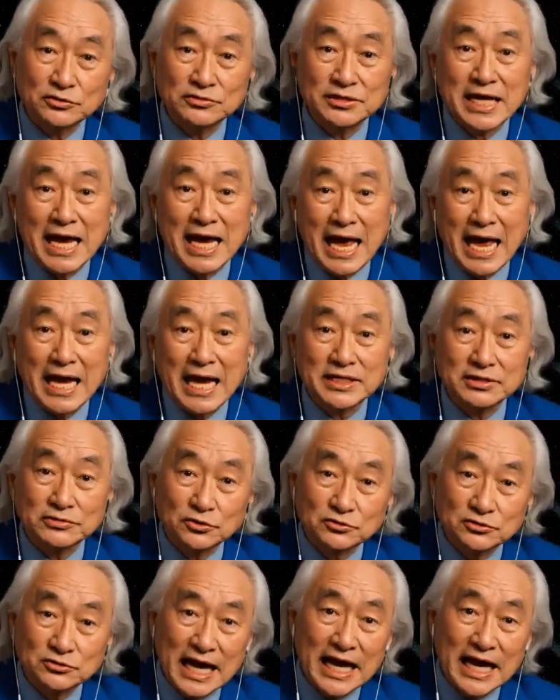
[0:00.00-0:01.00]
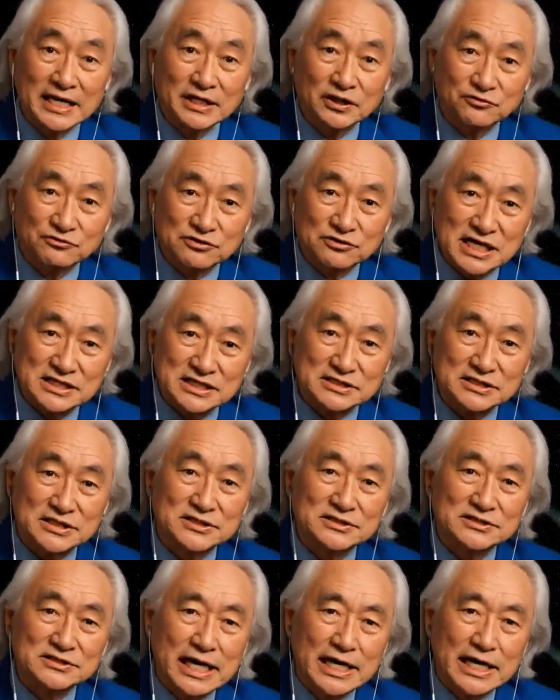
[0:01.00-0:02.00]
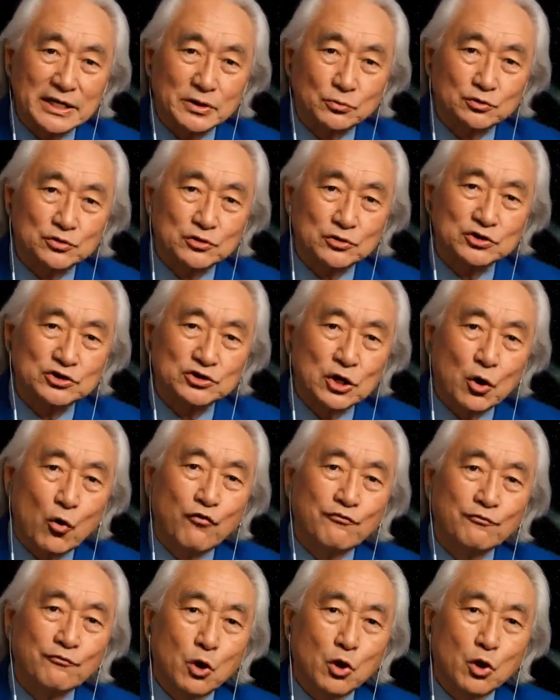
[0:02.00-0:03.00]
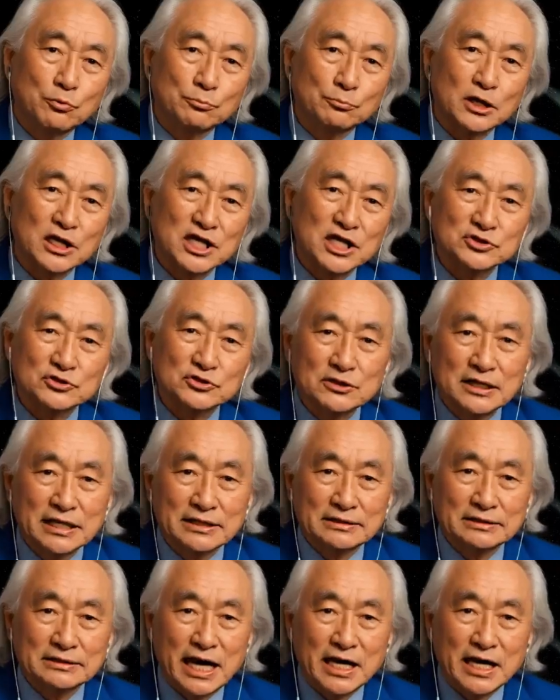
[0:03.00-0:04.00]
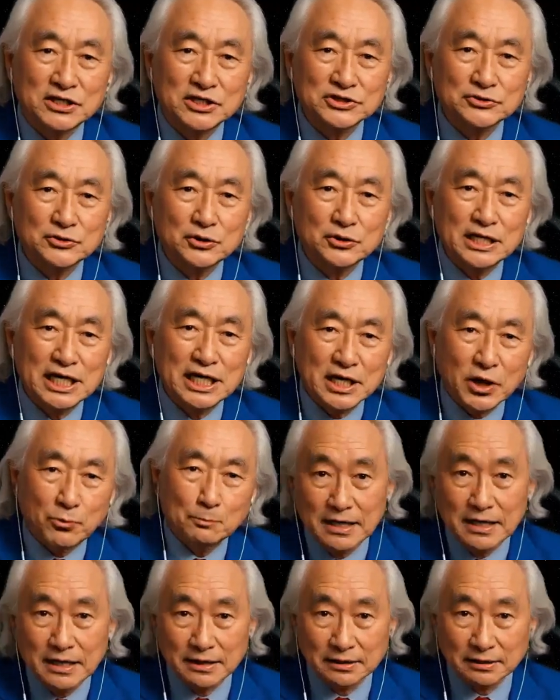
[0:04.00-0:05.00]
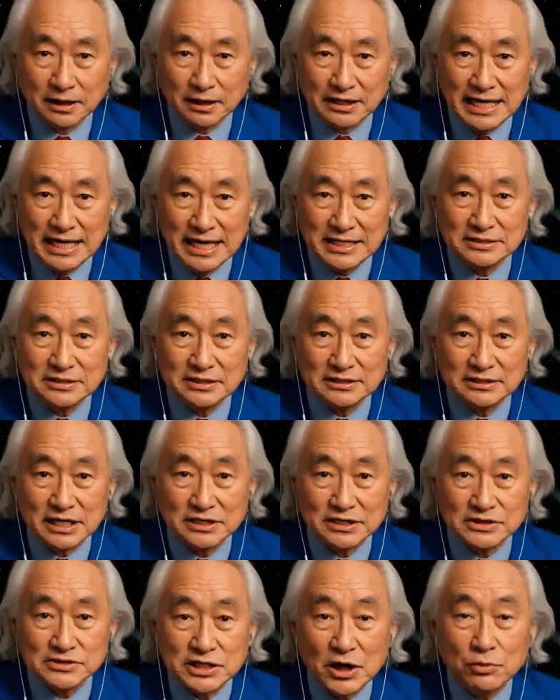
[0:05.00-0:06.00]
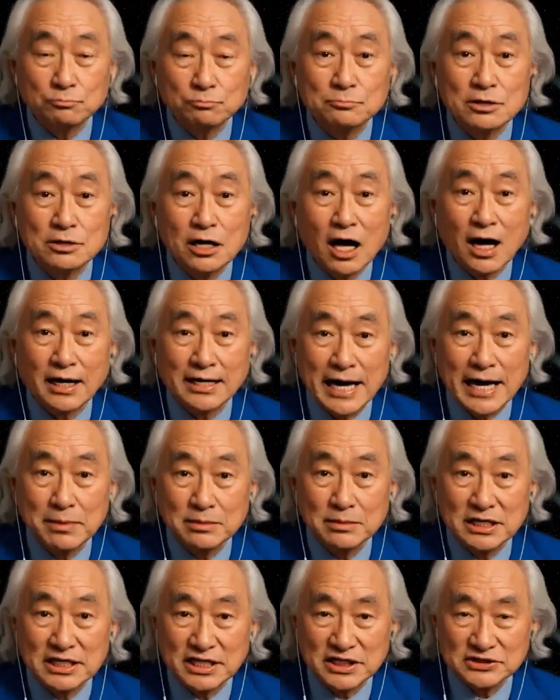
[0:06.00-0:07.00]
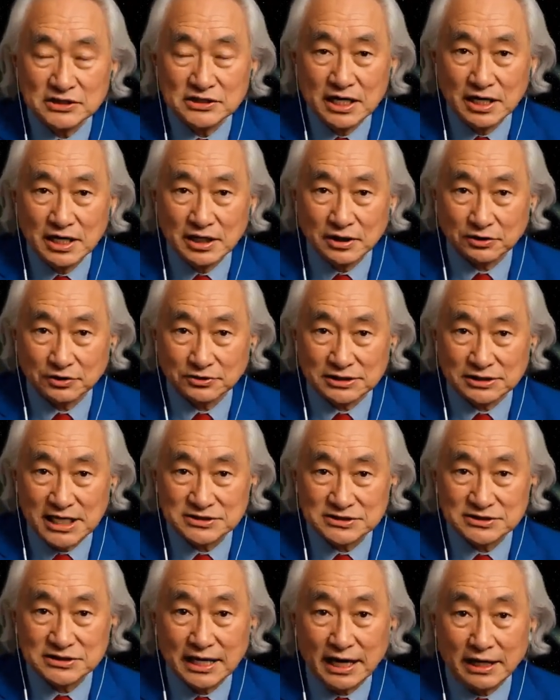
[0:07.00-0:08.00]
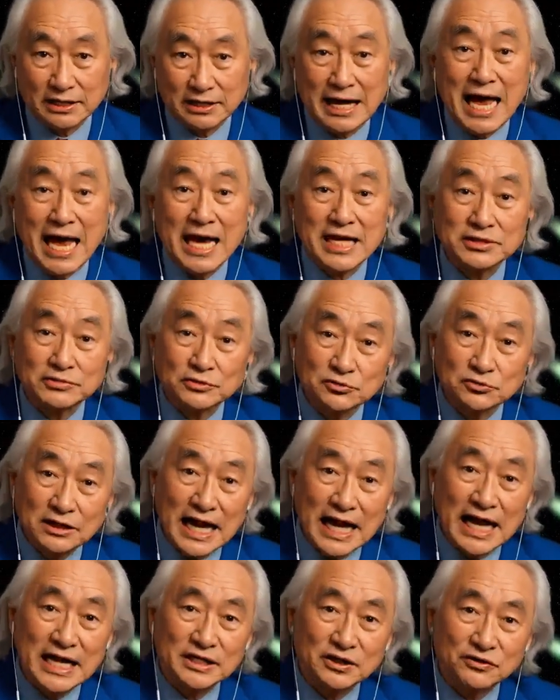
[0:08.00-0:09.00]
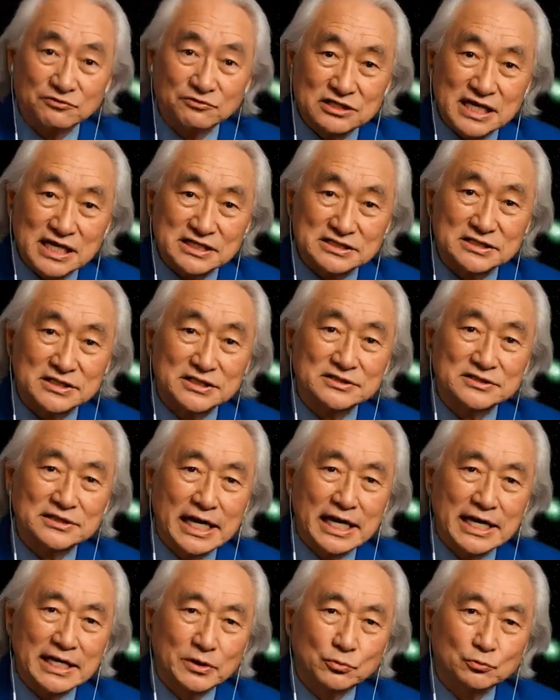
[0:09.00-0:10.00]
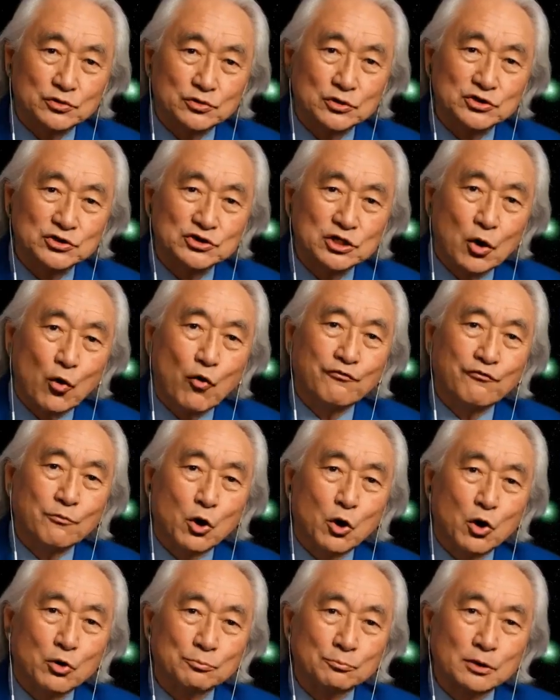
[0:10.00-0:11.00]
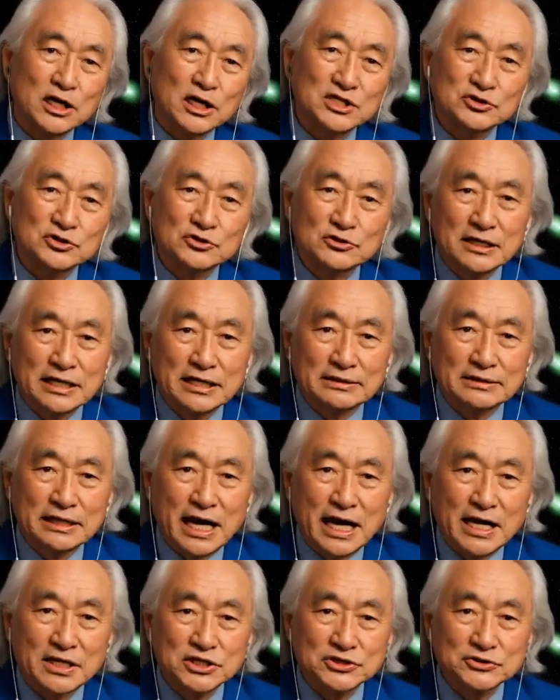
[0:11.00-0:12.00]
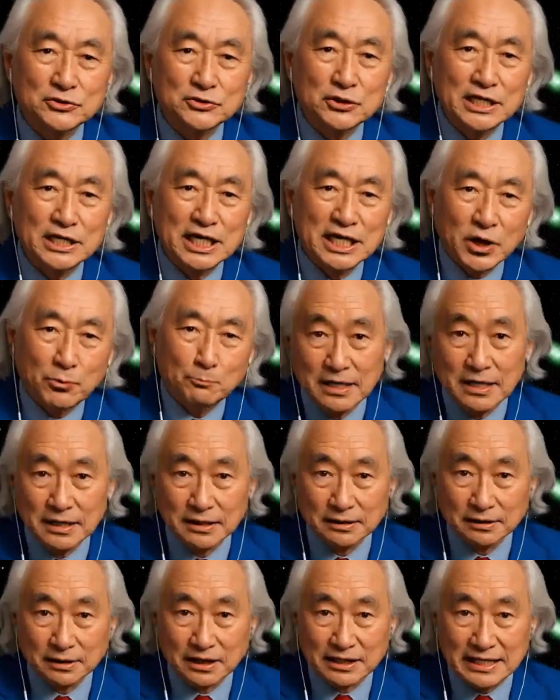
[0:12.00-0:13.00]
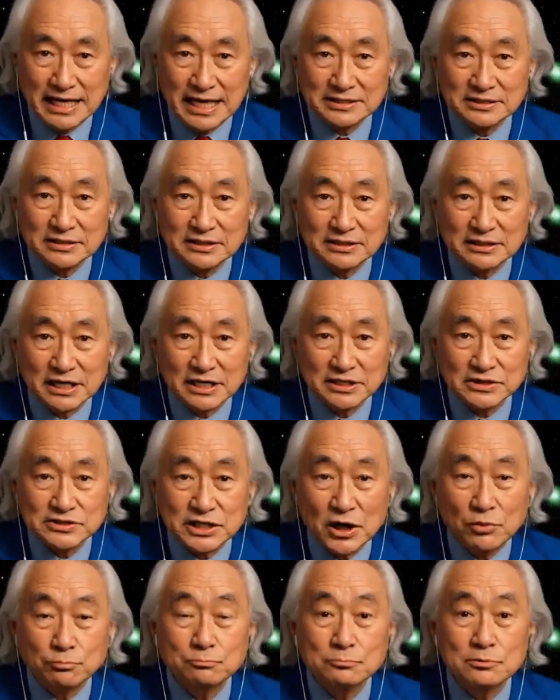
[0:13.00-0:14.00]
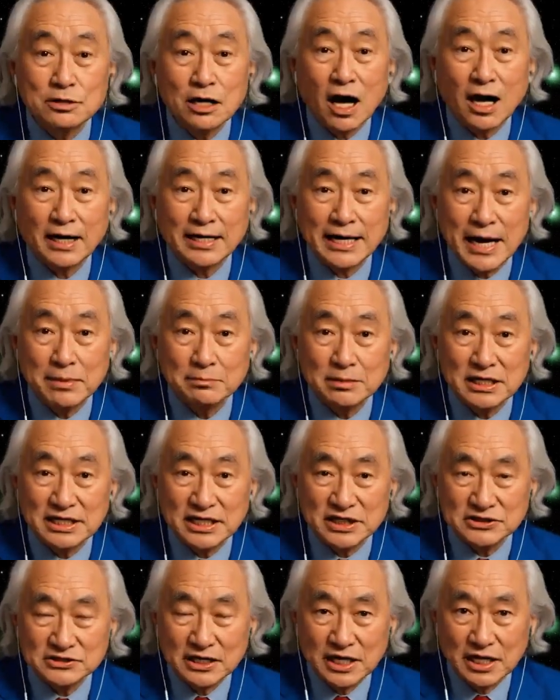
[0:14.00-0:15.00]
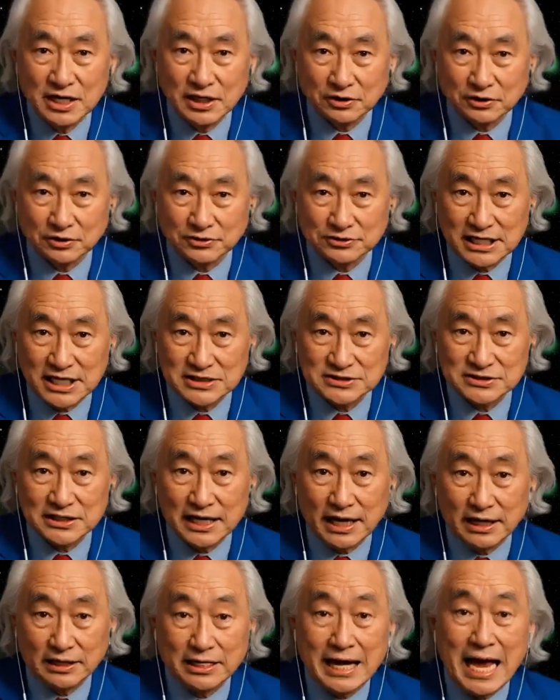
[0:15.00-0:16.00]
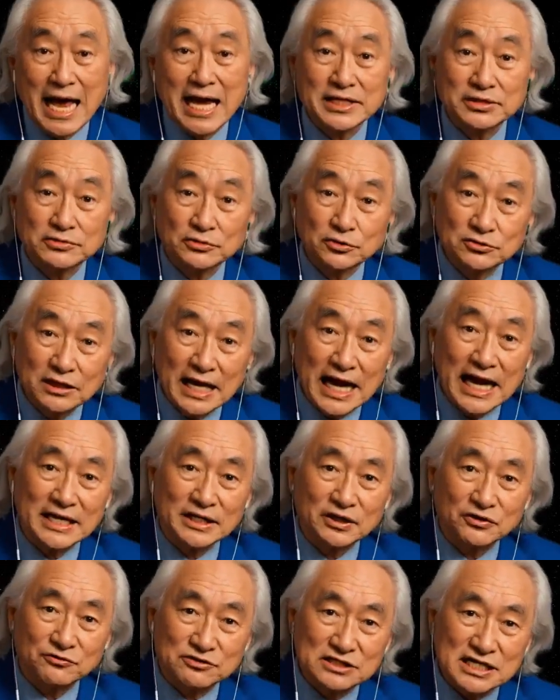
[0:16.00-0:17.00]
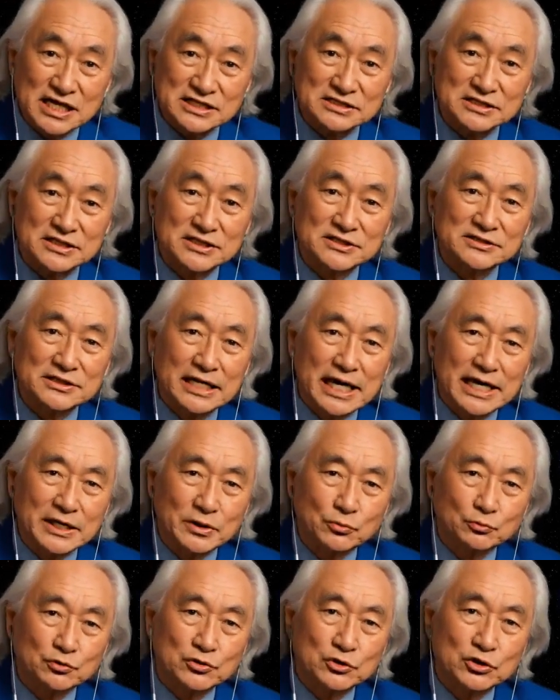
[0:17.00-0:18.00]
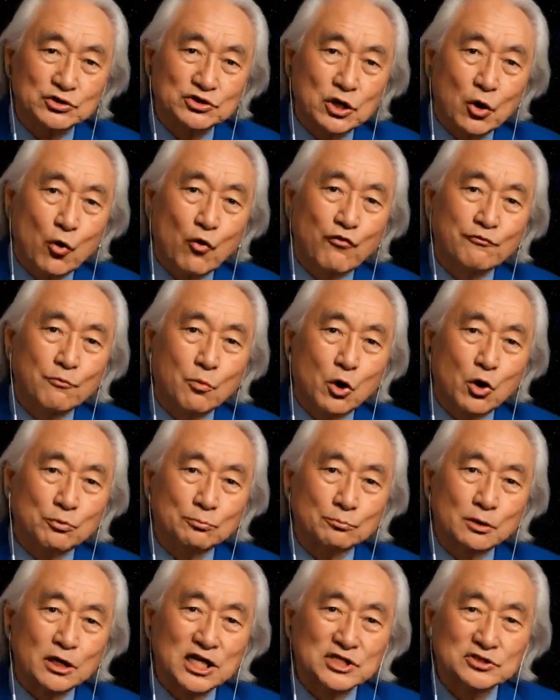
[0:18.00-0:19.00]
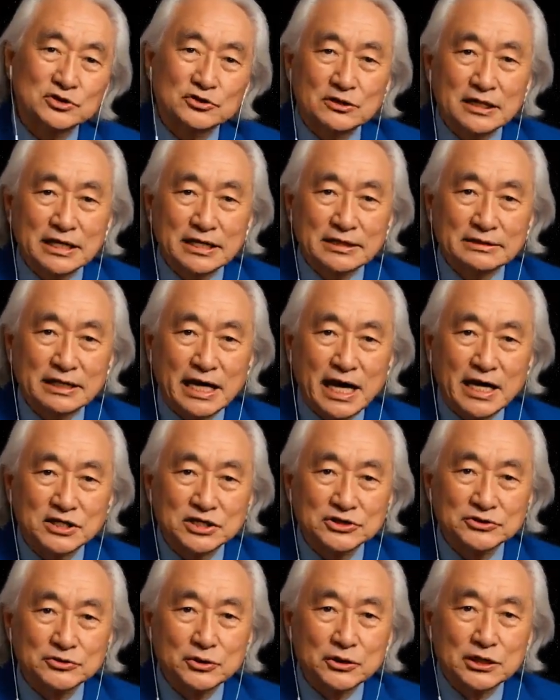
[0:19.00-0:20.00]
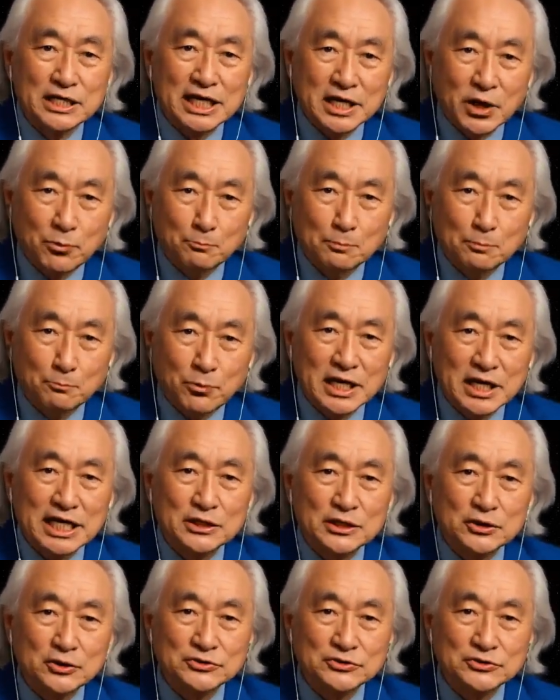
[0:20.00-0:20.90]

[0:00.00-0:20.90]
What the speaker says: Its orbit is tilted by 17 degrees, so sometimes it's a little above the plane of the ecliptic and sometimes it's below. It's important to know that so we can appreciate how well aligned 3I Atlas actually is. The interstellar object is only 3 degrees off from that ecliptic plane. It hit our solar system in perfect